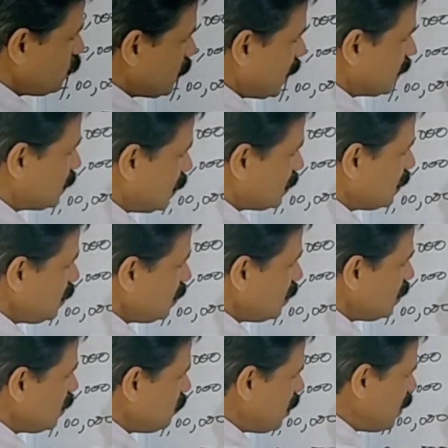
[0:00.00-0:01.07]
taxation
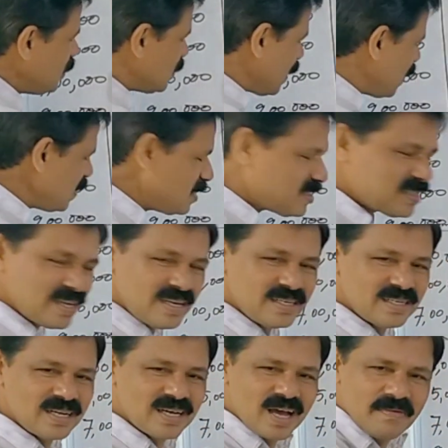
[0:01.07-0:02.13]
remains
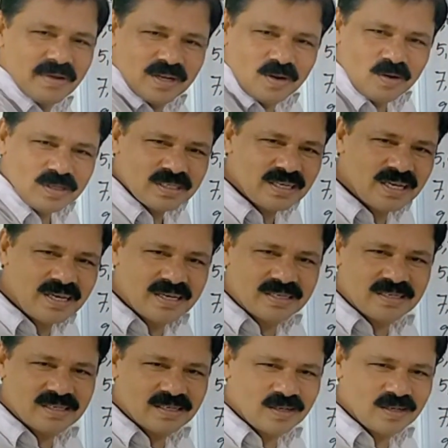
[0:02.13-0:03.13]
unchanged, having no change.